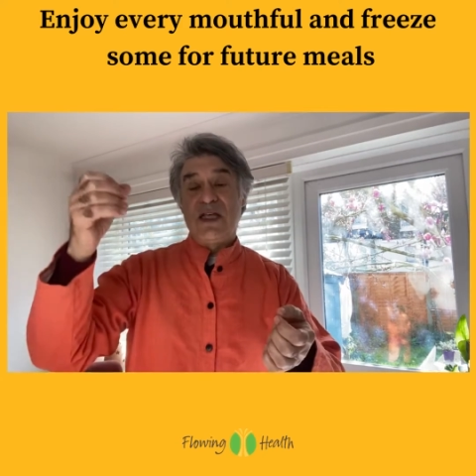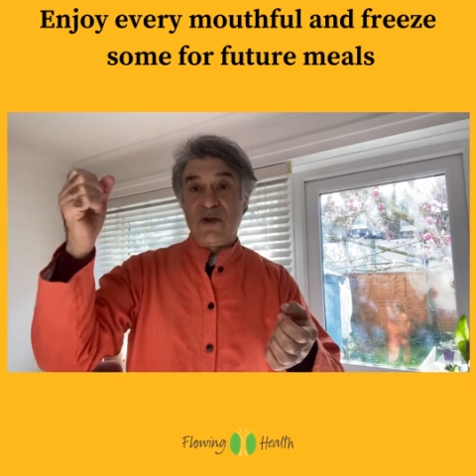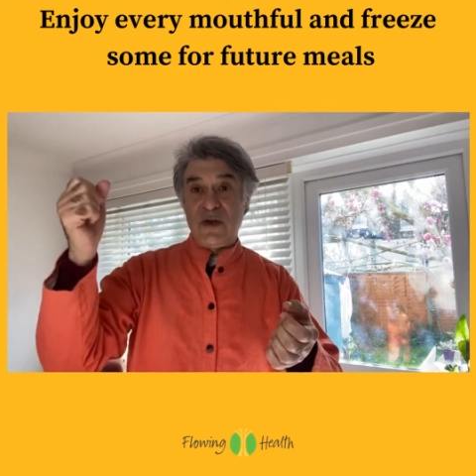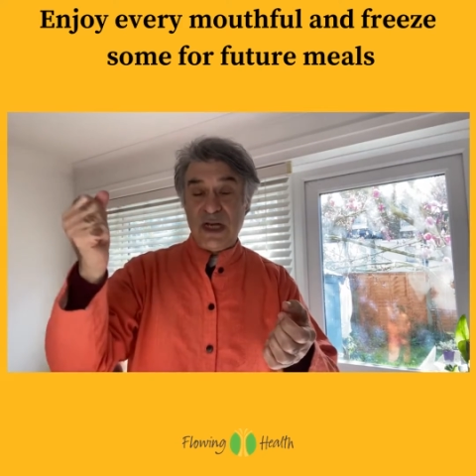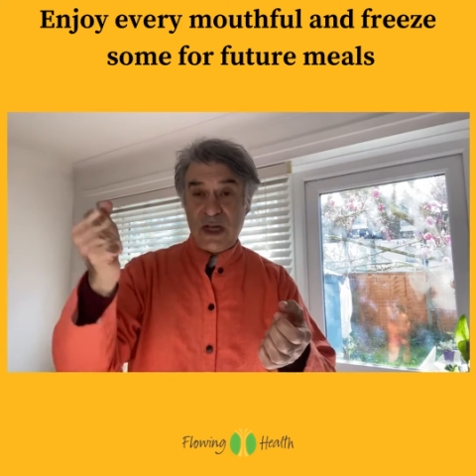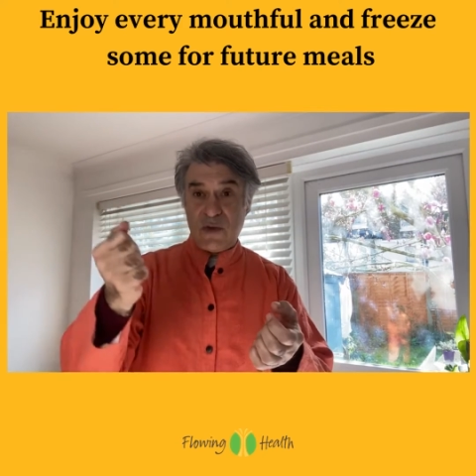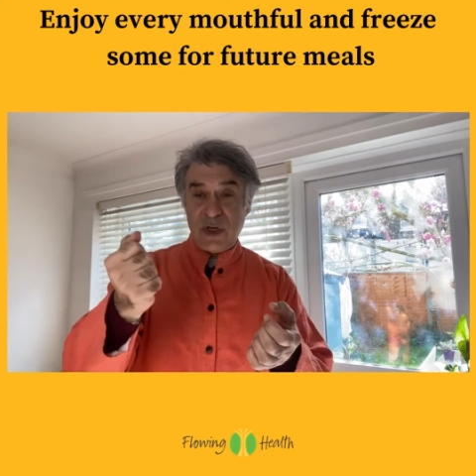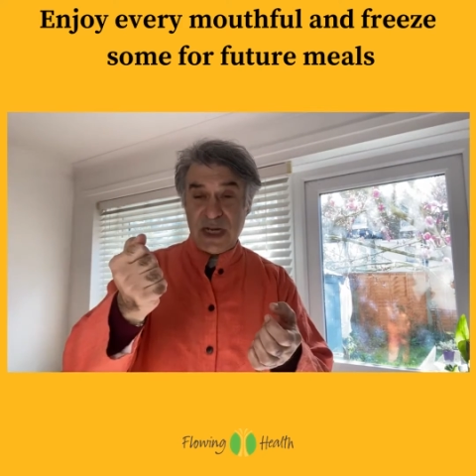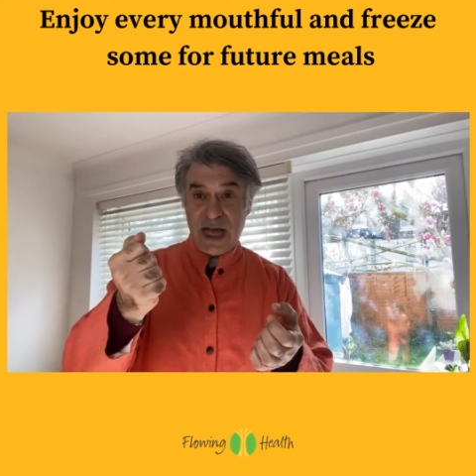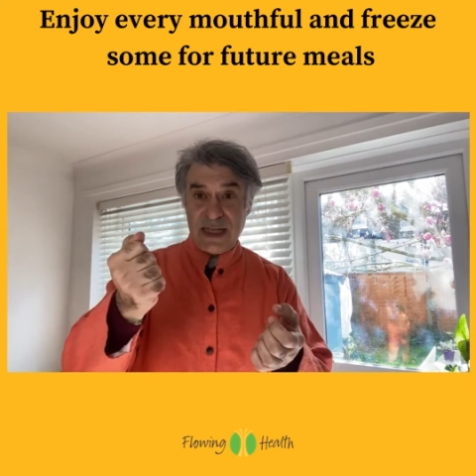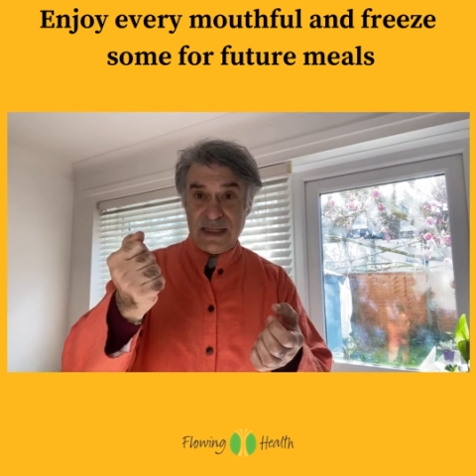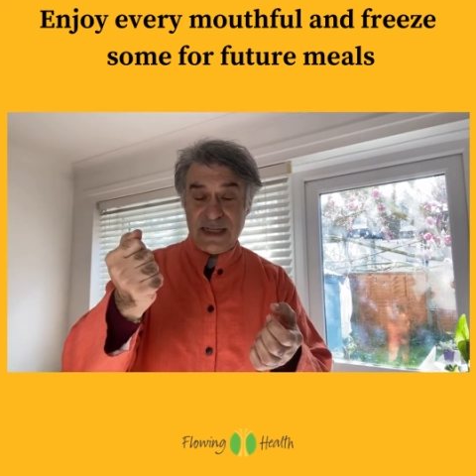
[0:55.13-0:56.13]
You
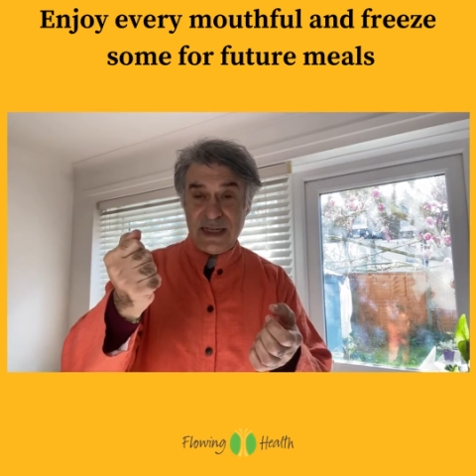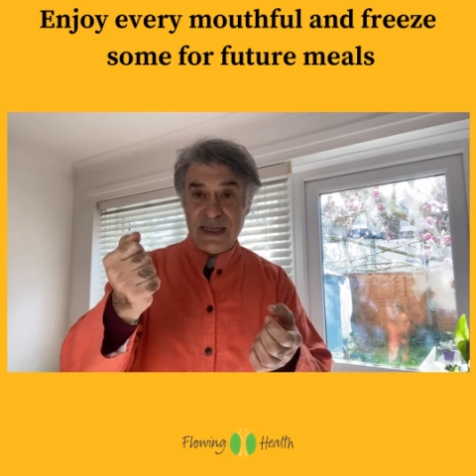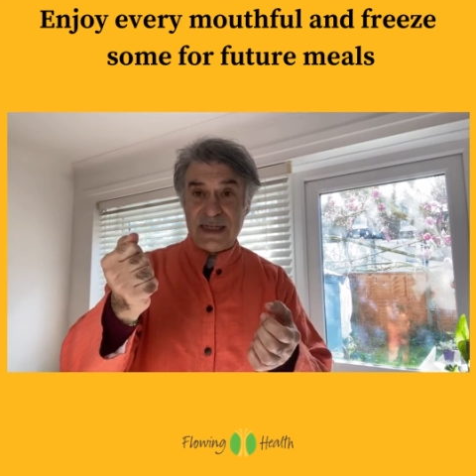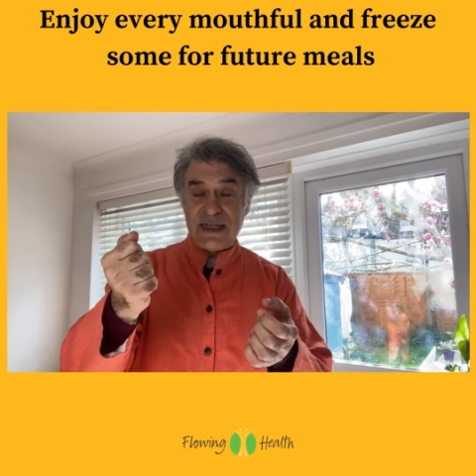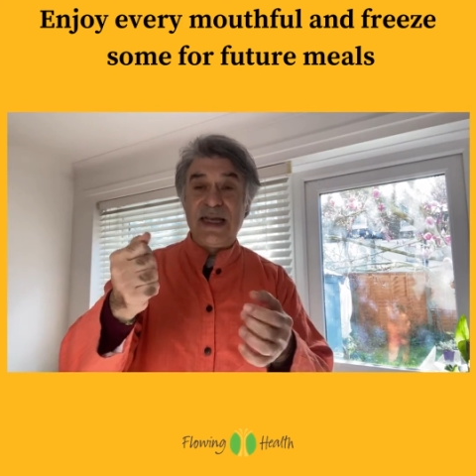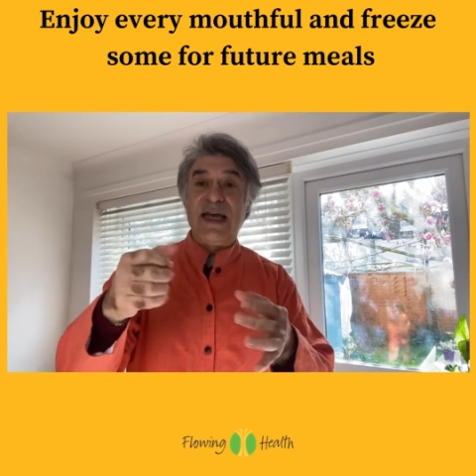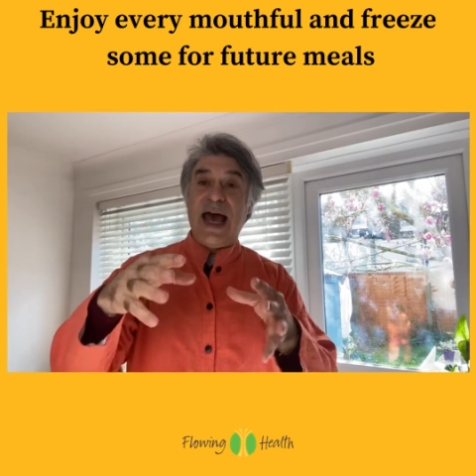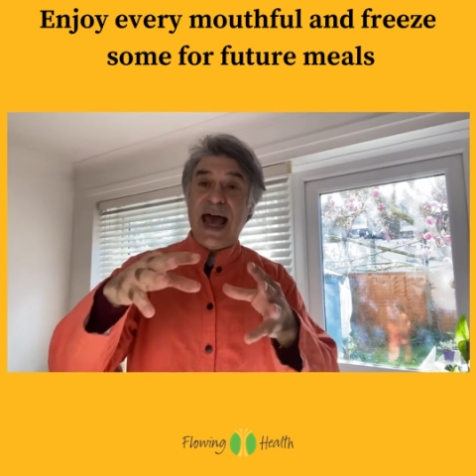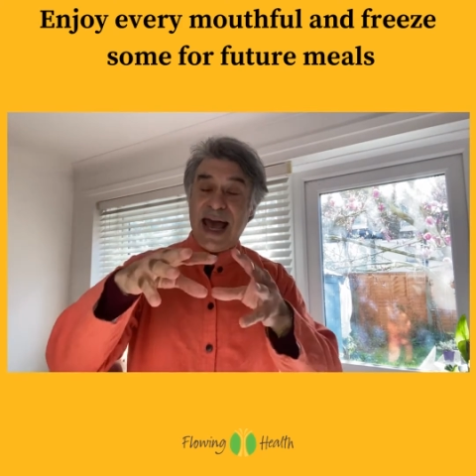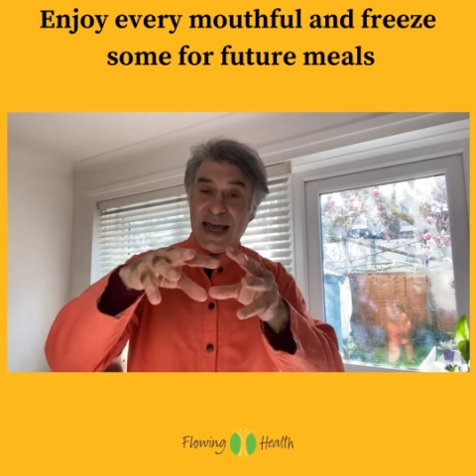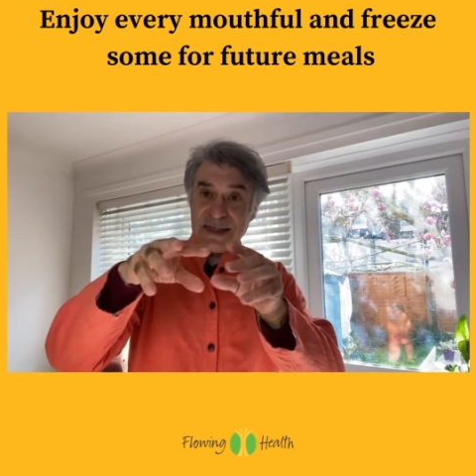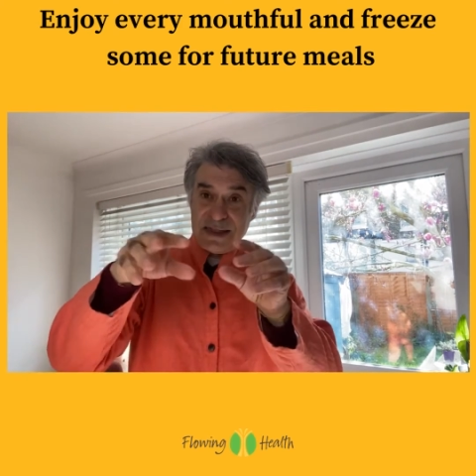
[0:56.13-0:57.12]
liquidize it,
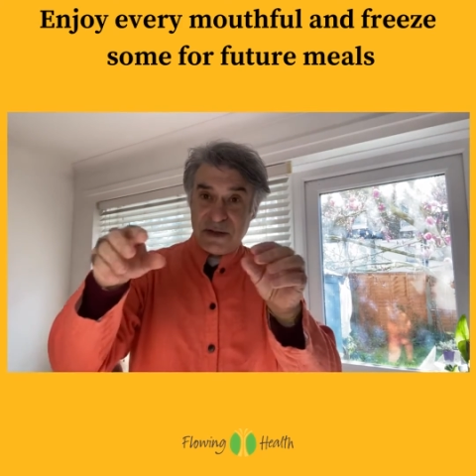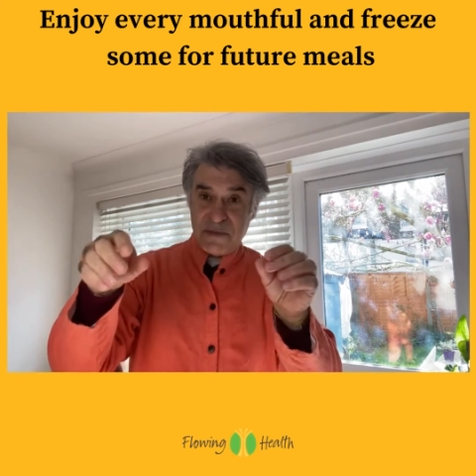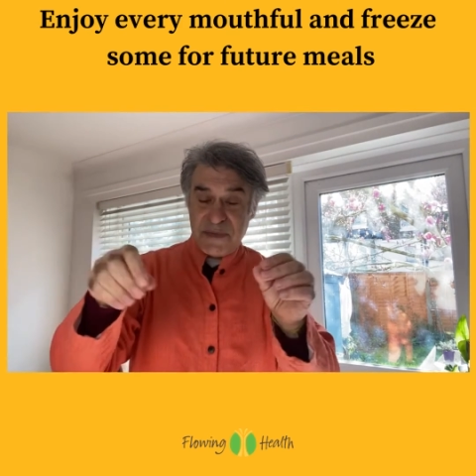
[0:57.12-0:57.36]
add some